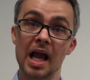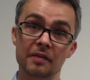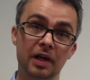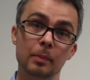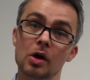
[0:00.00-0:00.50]

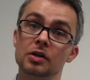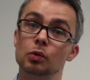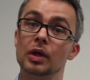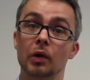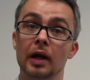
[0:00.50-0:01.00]
every month
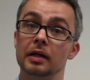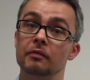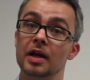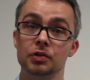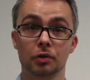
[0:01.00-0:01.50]
we create
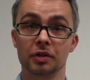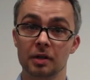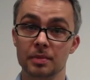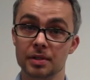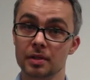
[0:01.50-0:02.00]
venture
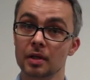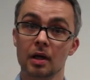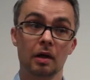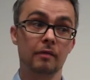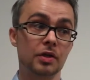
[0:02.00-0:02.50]
teams
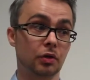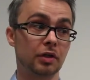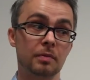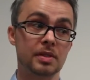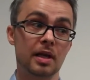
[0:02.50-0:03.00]
Venture
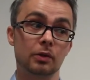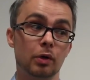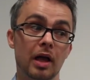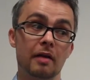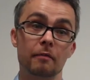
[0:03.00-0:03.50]
right. teams that
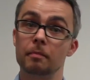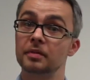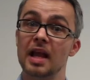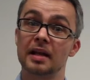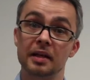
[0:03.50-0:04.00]
will
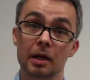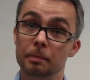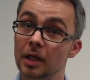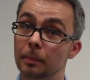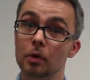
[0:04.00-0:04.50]
have technical
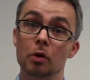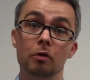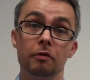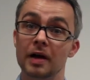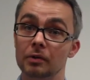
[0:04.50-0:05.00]

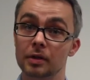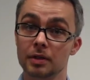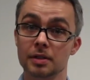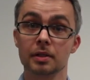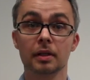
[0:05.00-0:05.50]
people,
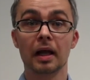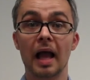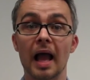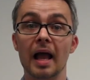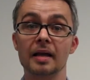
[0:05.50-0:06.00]
founders,
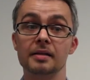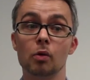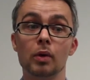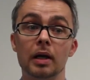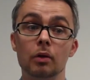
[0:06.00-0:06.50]
yeah. and
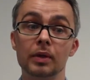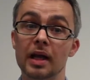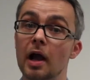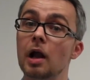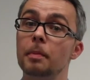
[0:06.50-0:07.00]
will, with
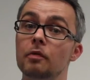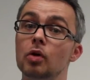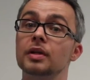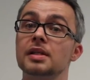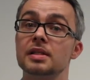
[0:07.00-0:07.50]
the help of
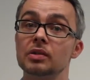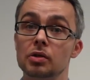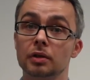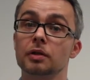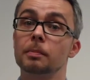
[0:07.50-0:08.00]
all these
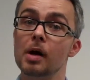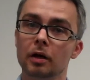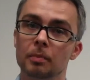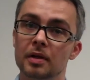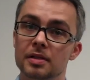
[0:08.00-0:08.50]
internal
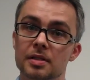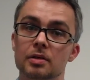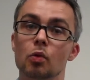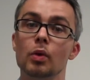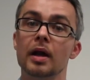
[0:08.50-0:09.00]

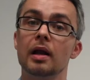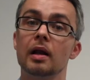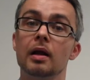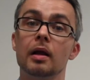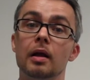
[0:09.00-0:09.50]
departments, will